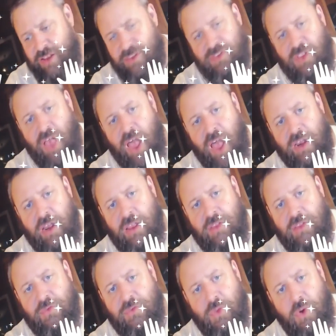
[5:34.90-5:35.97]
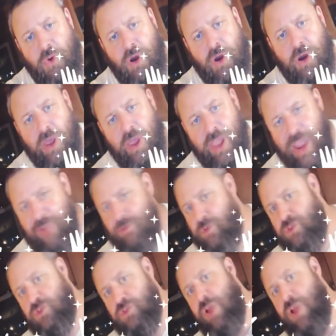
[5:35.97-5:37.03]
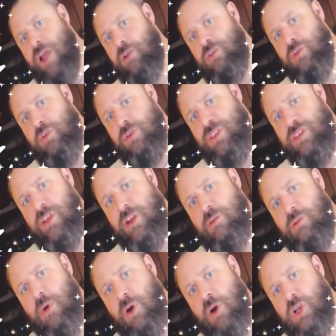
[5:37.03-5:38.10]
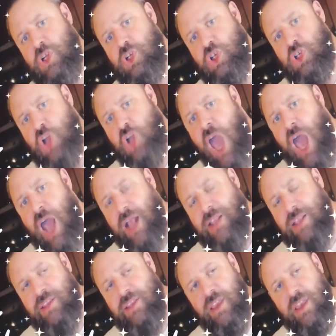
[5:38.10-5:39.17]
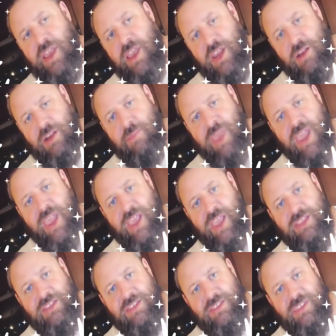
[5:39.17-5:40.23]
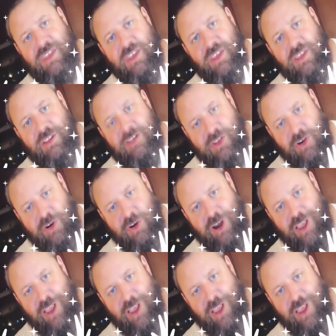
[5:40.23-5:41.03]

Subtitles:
Because you refer to every one of them in our evidence. You can't even take notes, dude.